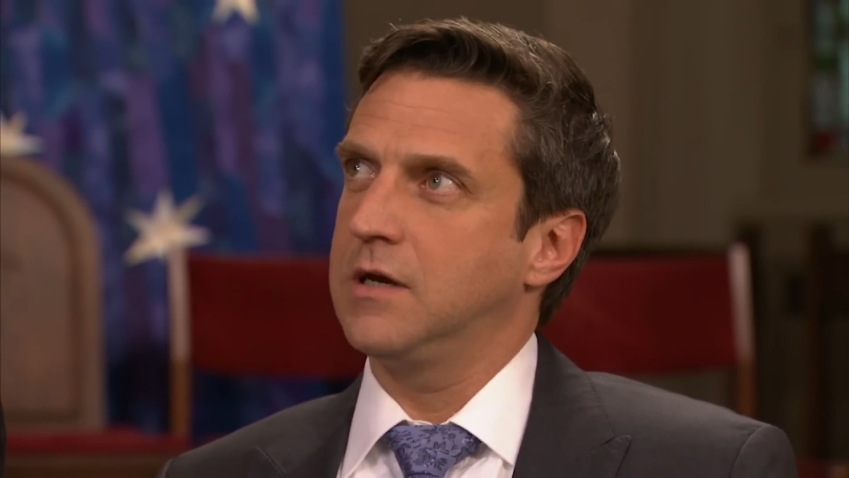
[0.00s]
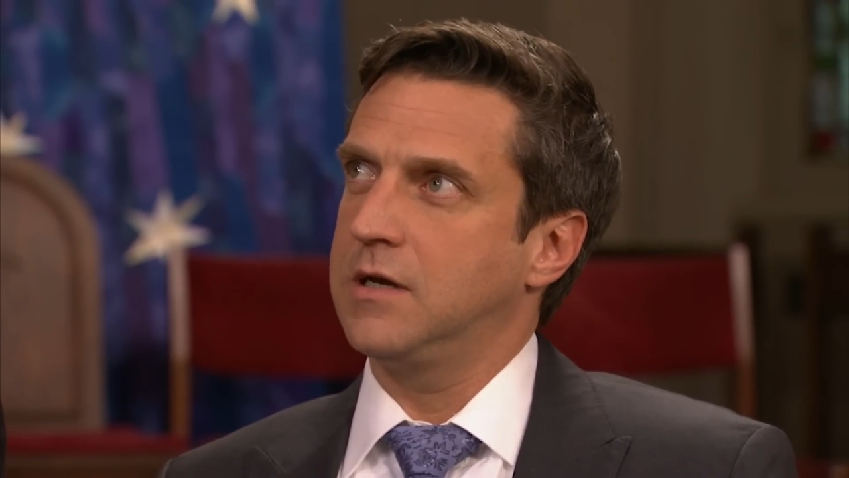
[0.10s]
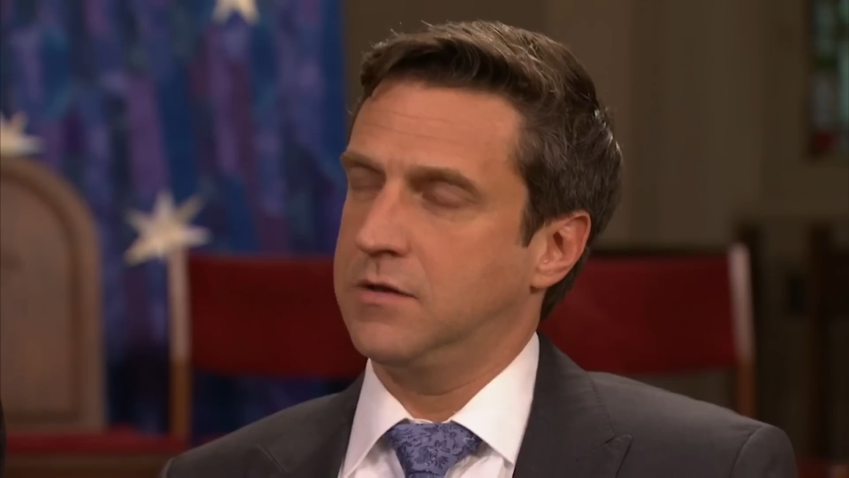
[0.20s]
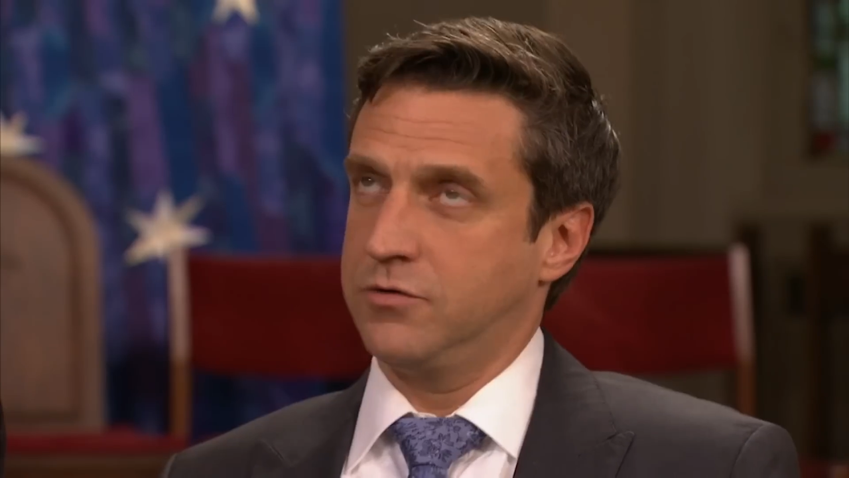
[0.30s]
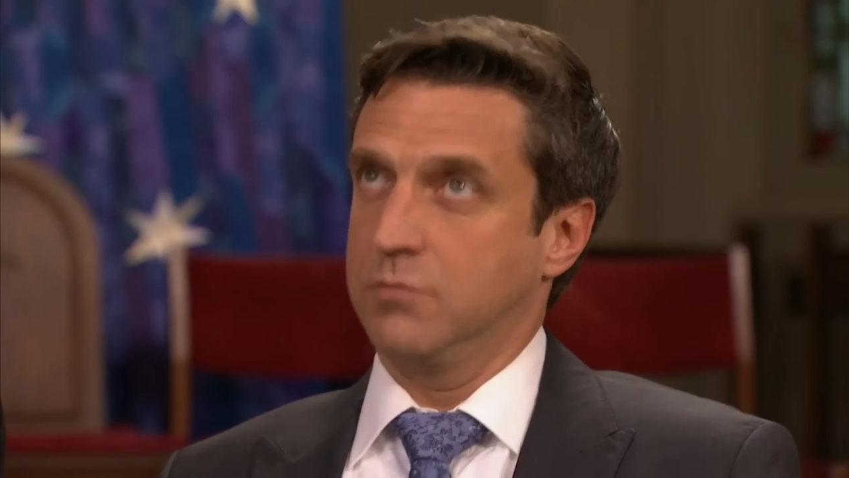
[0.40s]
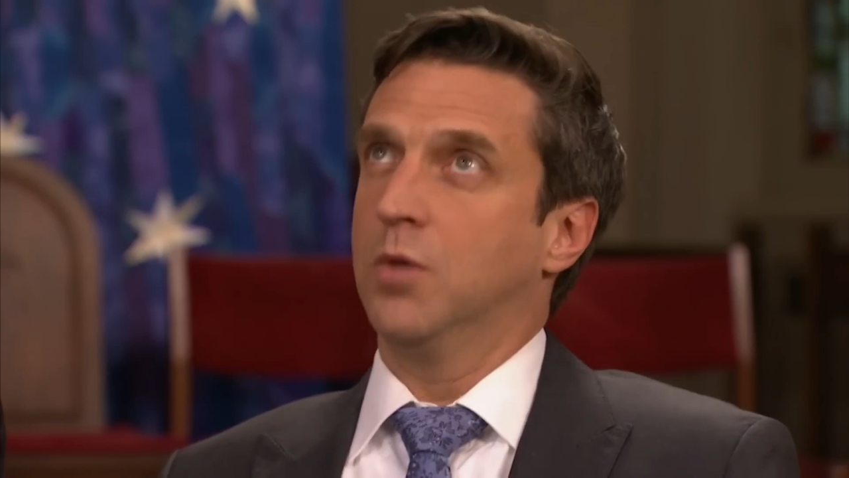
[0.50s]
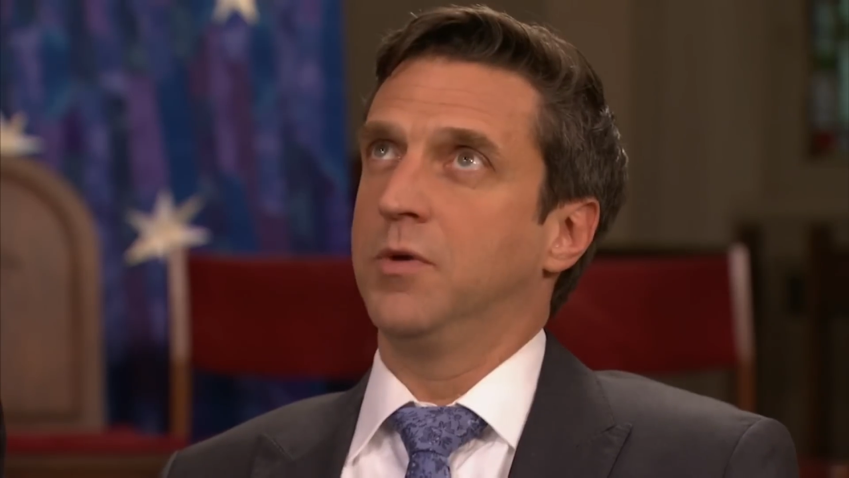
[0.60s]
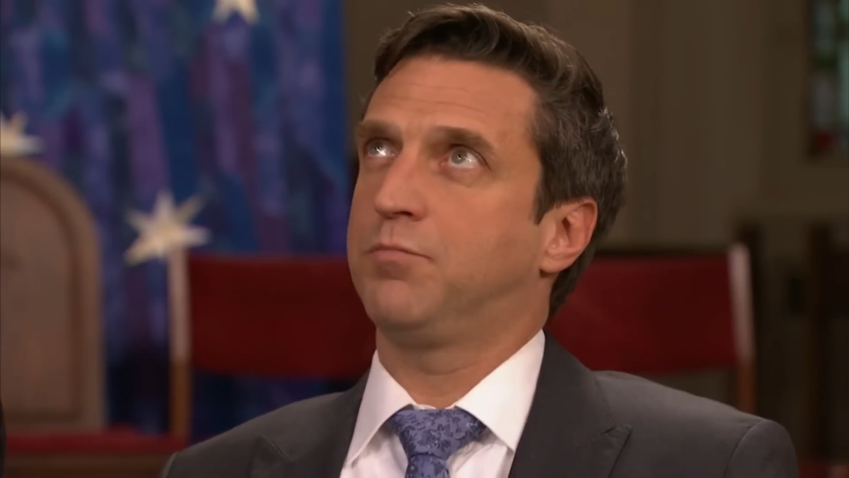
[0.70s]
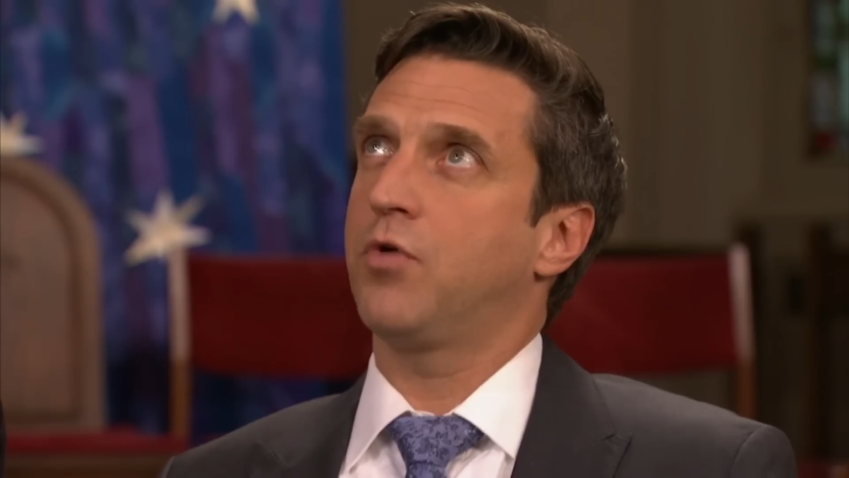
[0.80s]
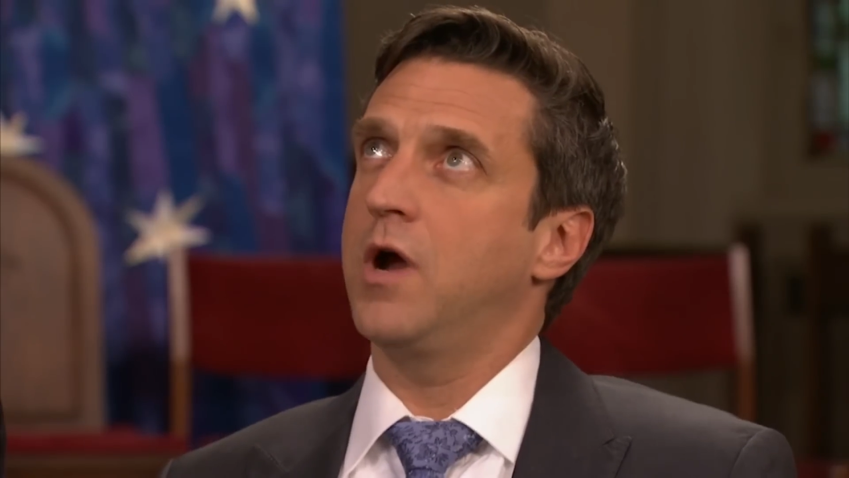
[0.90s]
mean, there's a moment
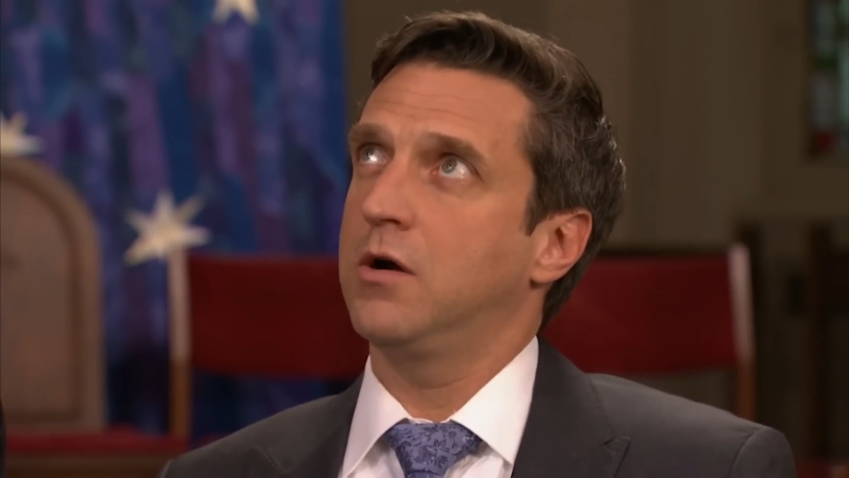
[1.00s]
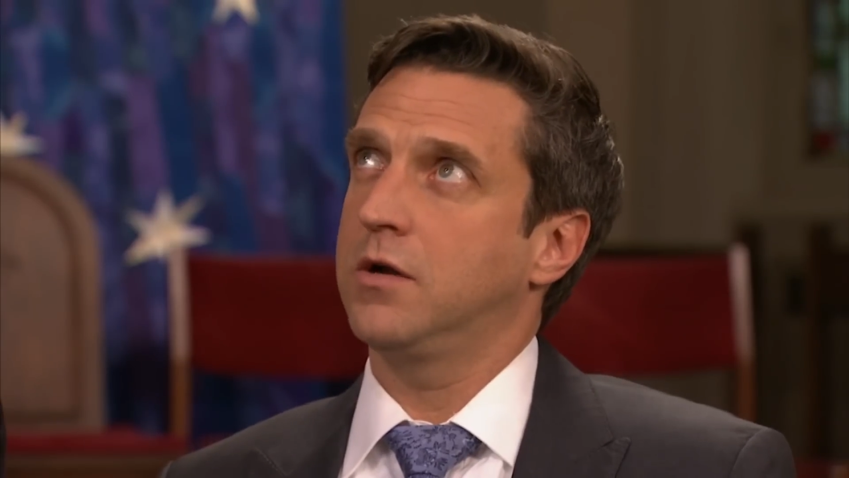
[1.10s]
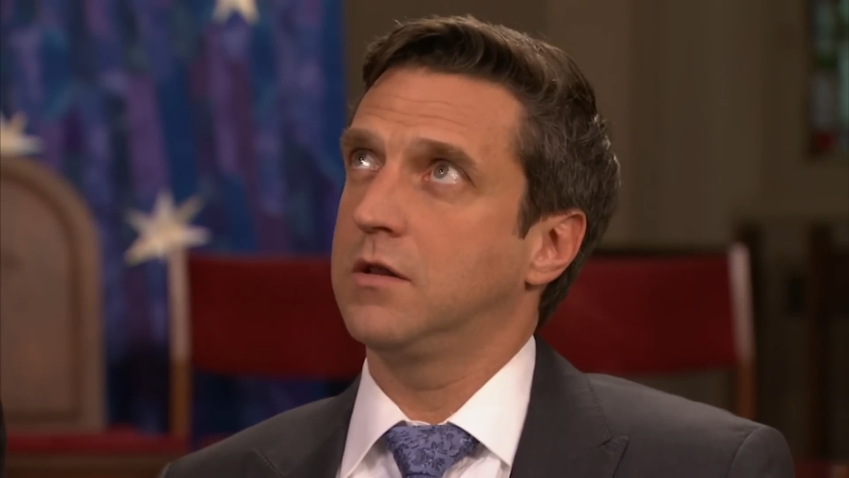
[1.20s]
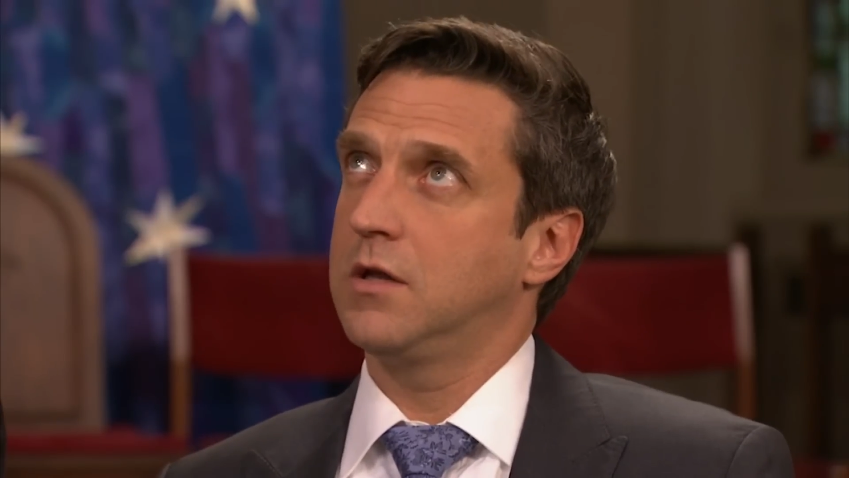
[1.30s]
of prayer